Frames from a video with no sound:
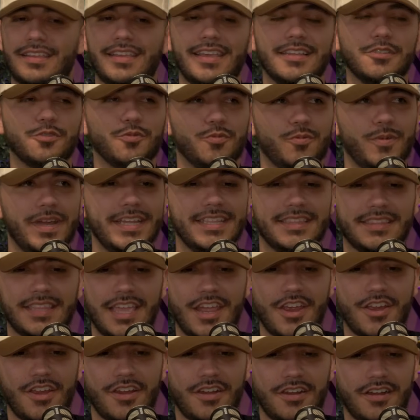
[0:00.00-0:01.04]
it's right
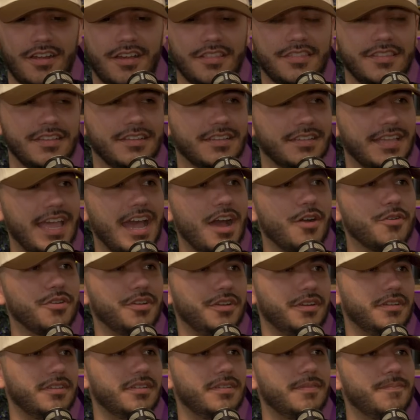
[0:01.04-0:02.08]
there on the
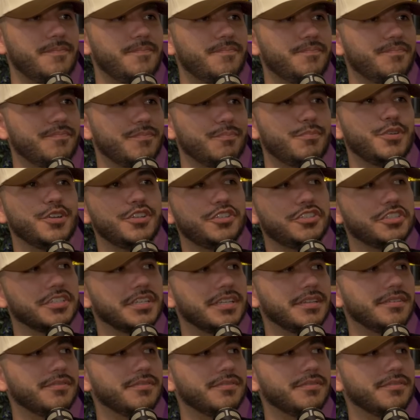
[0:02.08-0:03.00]
counter, push